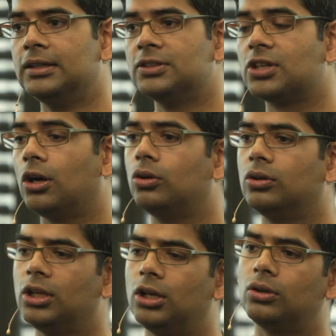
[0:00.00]

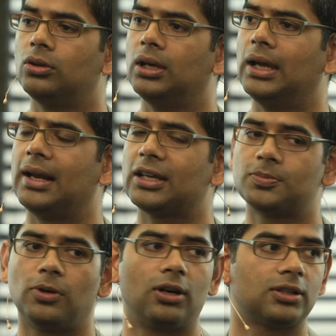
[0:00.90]
So, at
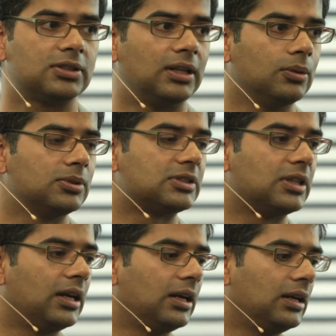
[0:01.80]
Xbox, I would
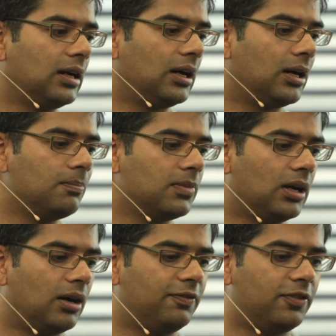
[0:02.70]
say
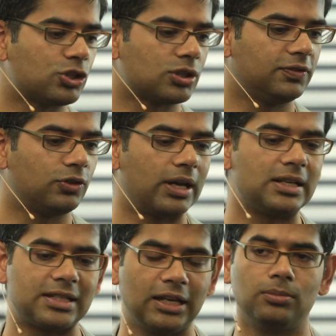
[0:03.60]
our vision for
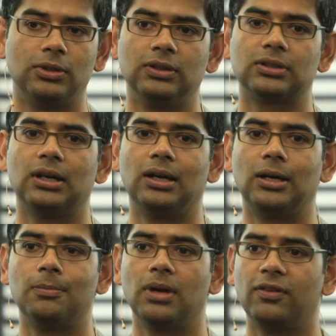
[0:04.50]
entertainment,
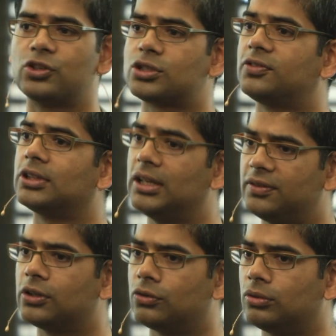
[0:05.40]
our vision for the
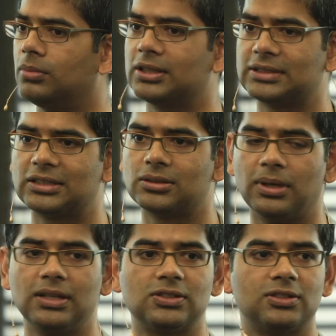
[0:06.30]
living room, because that's the
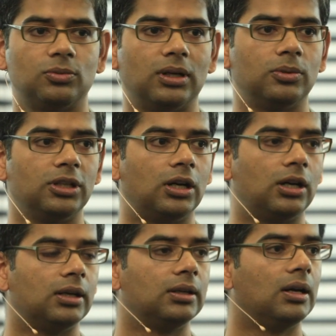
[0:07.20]
basis of where we
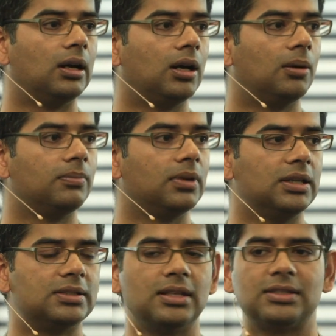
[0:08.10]
are,
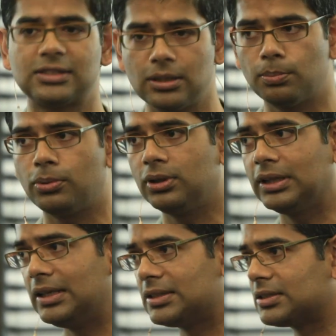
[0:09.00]
is simple
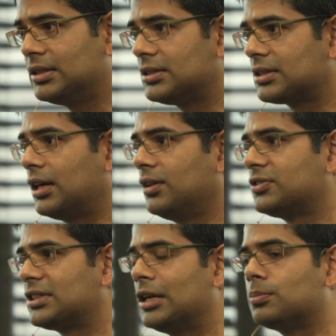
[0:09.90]
in its kind of
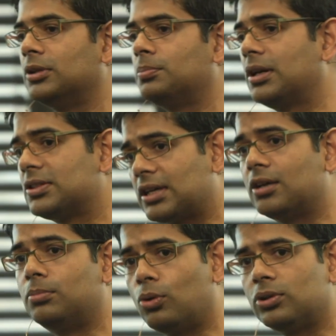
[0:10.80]
statement, but it's kind
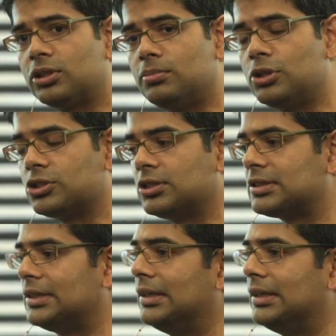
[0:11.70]
of bold and ambitious.